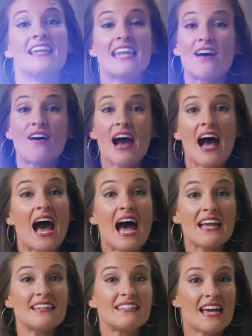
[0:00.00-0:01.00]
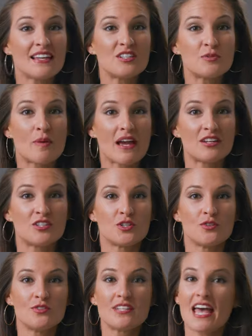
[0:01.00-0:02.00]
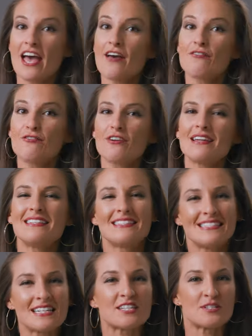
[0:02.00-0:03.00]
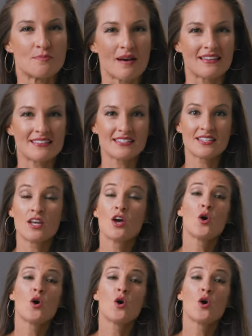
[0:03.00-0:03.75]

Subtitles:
Now, I tend to buy shoes every 6 months.